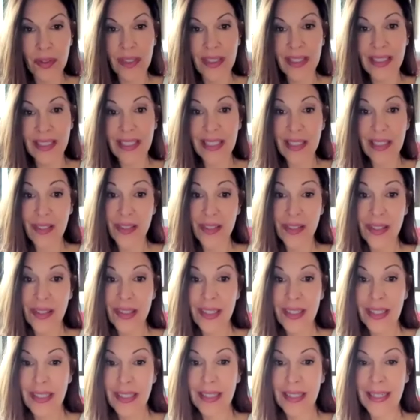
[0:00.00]
this year
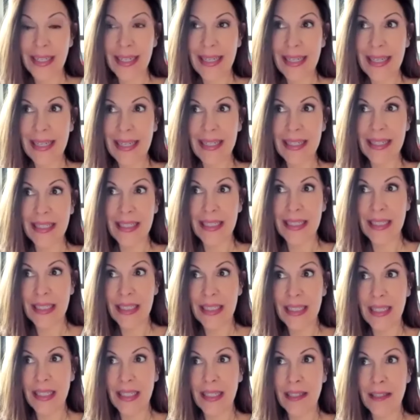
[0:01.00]

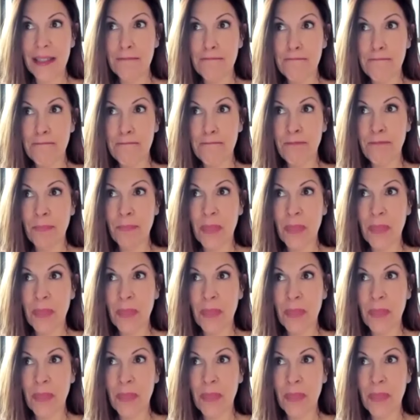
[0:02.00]
and um,